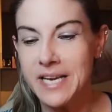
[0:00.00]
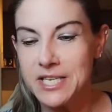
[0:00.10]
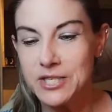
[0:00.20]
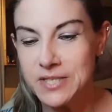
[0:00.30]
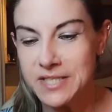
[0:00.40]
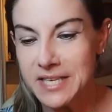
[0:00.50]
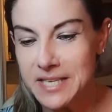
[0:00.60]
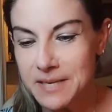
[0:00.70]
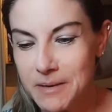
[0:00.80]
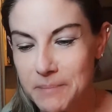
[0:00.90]
just sending
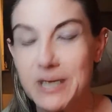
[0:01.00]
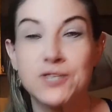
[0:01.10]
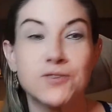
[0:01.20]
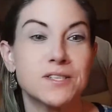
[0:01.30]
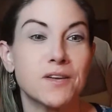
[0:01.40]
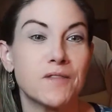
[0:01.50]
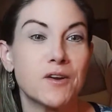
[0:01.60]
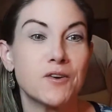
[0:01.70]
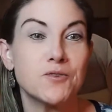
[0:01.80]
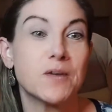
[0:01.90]
me pictures of their
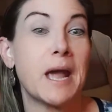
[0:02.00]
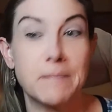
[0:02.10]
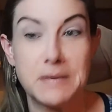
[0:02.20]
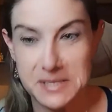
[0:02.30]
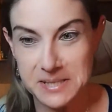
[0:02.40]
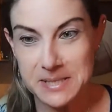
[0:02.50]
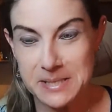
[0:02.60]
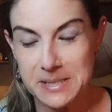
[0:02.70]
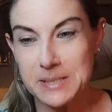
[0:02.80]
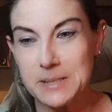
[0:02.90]
new cabinets.
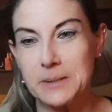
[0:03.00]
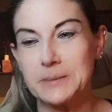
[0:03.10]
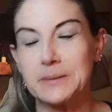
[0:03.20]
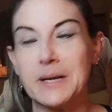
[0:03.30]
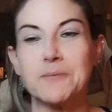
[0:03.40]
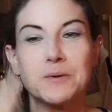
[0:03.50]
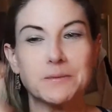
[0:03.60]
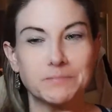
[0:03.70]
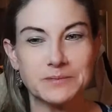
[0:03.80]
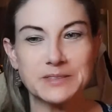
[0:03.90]
So I will
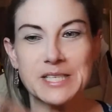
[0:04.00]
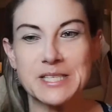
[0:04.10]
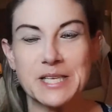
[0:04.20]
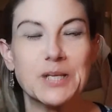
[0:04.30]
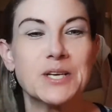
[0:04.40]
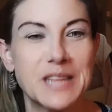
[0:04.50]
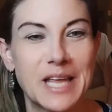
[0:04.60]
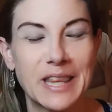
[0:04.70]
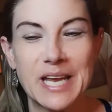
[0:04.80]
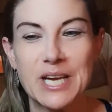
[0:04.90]
look at that
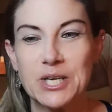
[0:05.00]
later.